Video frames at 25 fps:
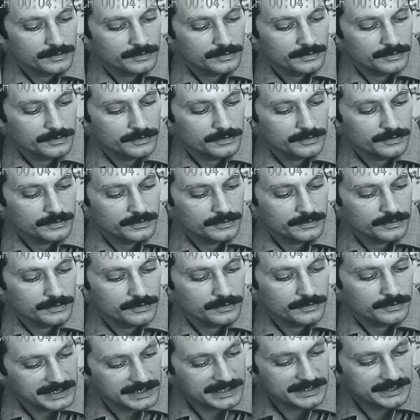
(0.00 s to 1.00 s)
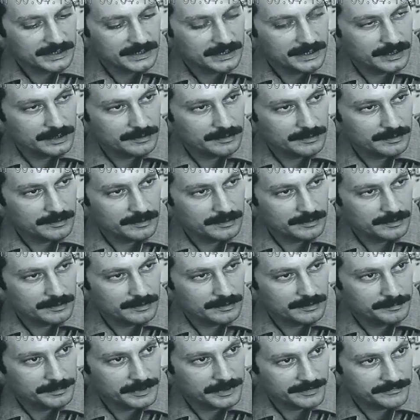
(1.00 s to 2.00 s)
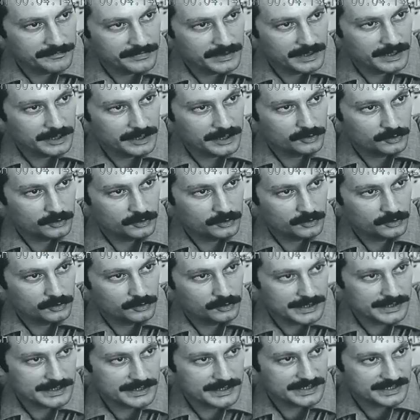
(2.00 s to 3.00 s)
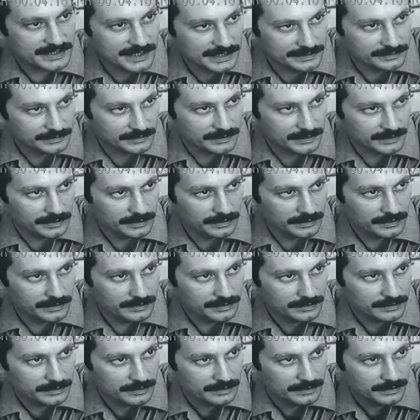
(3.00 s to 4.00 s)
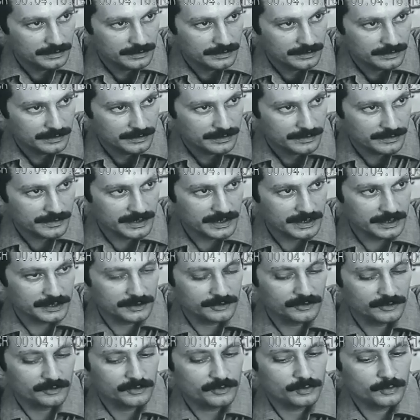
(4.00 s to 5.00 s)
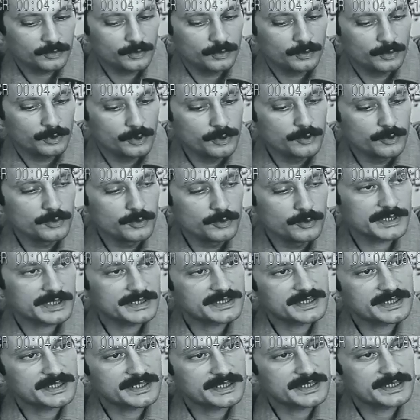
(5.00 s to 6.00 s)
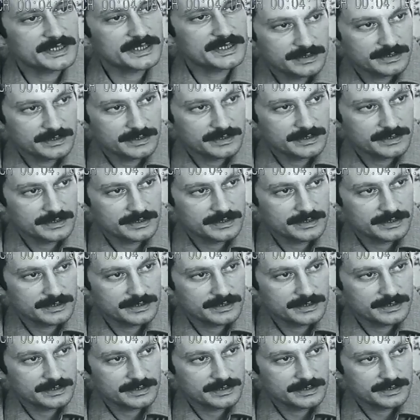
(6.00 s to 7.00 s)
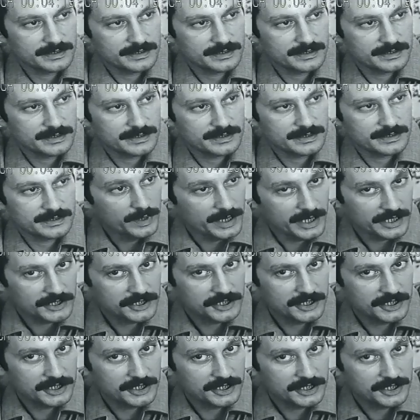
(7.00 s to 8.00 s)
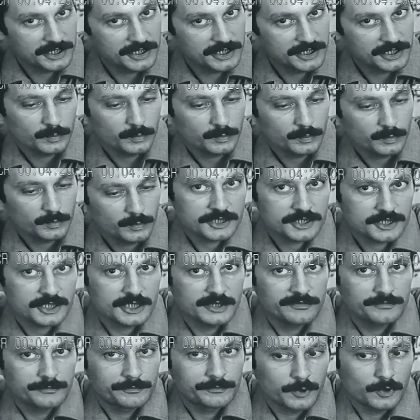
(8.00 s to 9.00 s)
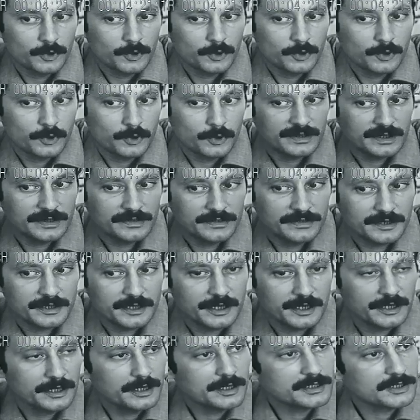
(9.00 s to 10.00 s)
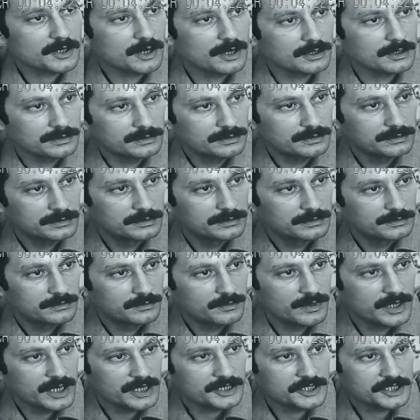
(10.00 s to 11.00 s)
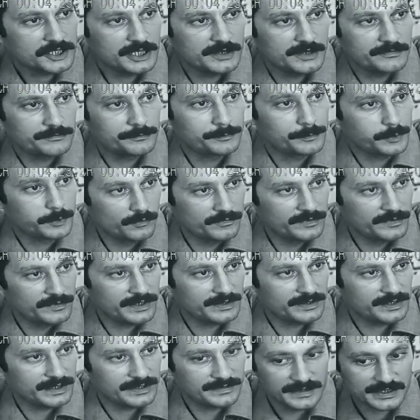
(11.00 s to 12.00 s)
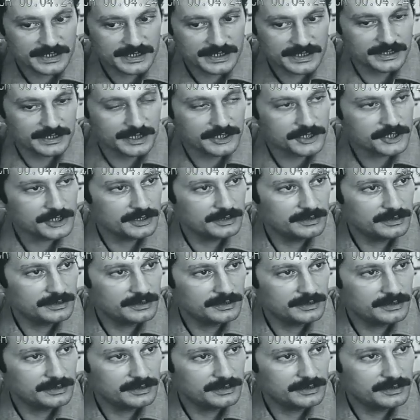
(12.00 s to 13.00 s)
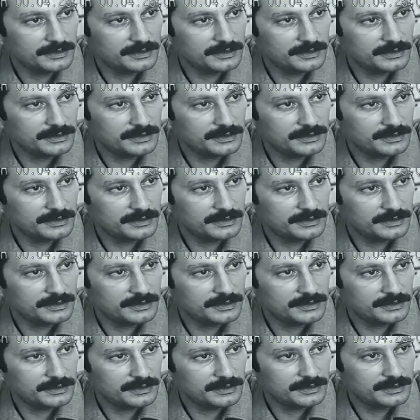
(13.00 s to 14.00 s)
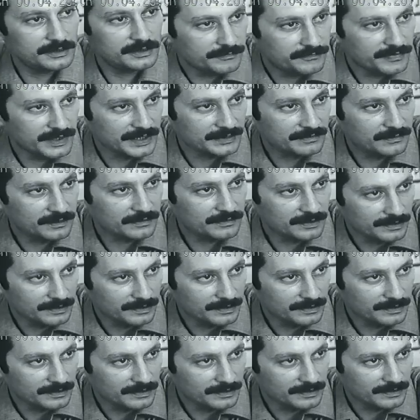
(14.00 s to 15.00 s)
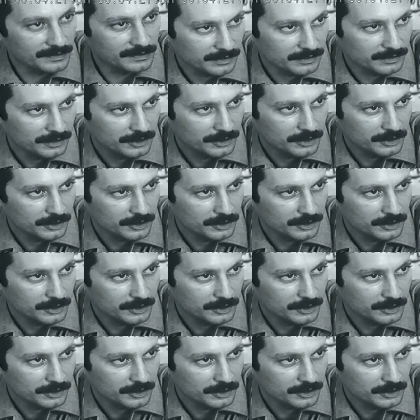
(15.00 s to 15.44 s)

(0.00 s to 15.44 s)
These people, the Palestinian people, prefer to die standing than to lose its case. We achieved proving that the king is wrong. We achieved proving that this nation is going to continue fighting till victory.